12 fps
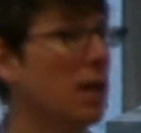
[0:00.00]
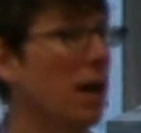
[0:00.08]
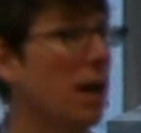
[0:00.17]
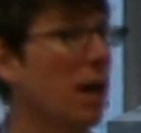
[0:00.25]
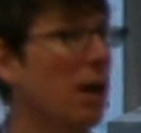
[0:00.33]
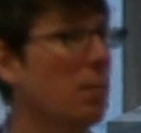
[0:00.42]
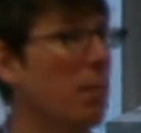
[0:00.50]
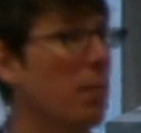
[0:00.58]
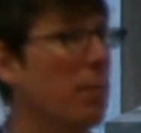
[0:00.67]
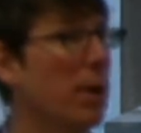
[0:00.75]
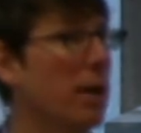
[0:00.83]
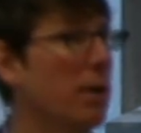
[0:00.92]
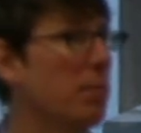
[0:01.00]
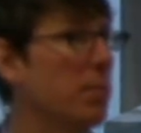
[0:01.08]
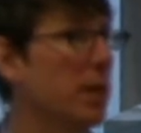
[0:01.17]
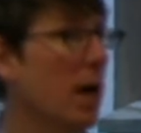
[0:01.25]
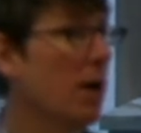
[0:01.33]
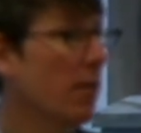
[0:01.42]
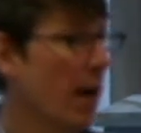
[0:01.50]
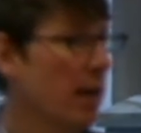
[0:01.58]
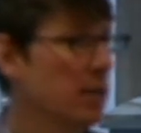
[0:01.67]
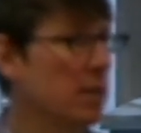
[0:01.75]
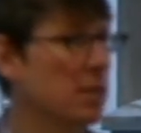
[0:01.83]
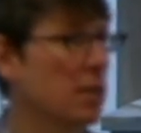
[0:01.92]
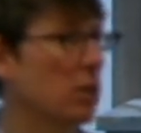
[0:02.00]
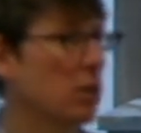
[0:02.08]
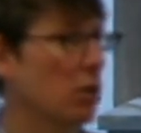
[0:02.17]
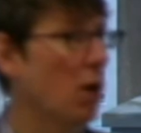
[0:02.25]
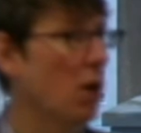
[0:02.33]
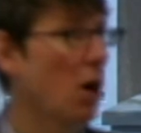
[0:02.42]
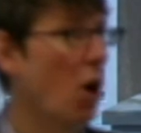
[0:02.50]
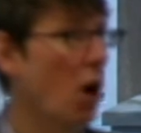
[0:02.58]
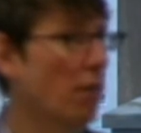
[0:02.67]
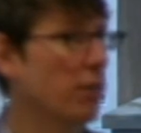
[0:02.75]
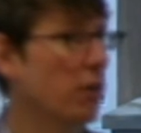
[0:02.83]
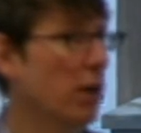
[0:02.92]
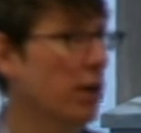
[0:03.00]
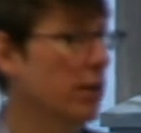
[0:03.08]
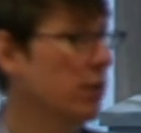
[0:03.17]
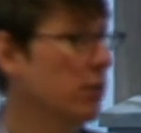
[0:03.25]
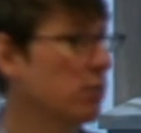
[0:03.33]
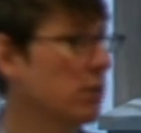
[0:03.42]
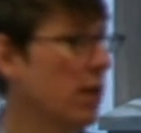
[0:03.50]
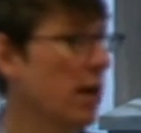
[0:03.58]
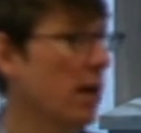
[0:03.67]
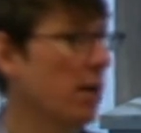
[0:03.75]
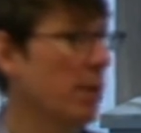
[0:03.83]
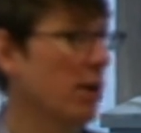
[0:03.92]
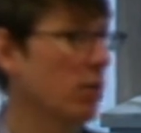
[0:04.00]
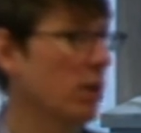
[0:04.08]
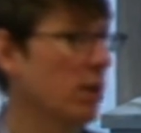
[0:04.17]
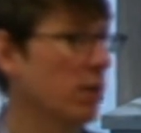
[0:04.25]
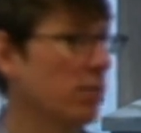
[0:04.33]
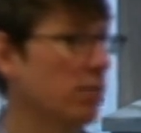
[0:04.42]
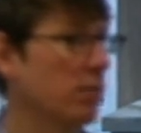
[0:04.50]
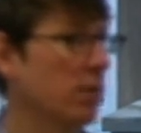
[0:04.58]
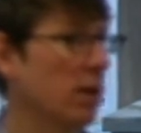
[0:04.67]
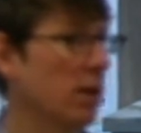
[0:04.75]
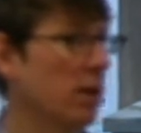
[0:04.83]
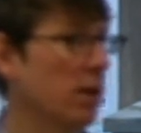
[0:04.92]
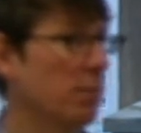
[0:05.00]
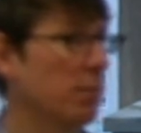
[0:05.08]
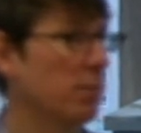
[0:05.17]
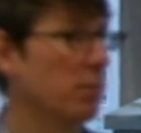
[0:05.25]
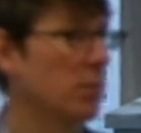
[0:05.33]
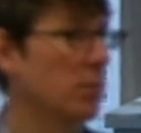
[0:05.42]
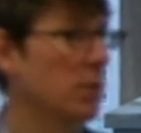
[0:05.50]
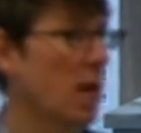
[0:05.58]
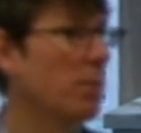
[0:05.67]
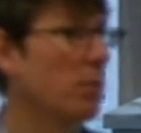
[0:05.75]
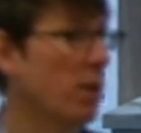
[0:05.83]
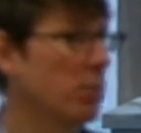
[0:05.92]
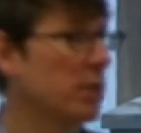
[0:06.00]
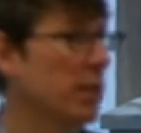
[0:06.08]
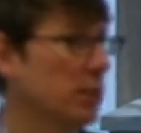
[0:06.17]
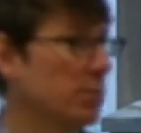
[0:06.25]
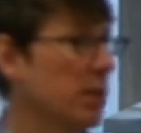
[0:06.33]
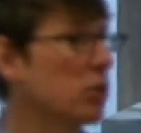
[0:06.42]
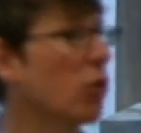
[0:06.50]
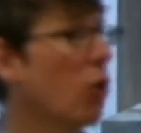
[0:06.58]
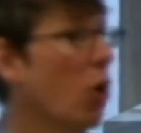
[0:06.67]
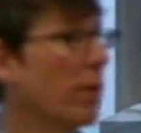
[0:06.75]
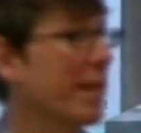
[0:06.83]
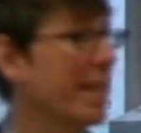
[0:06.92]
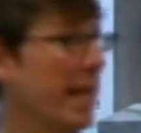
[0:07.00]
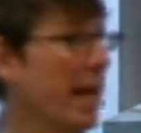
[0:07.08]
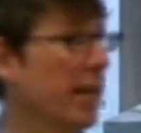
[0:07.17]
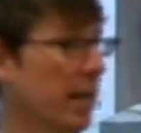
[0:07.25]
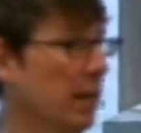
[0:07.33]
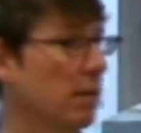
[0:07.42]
um, but beyond that doesn't offer a huge amount of um, copyright protection because you're already getting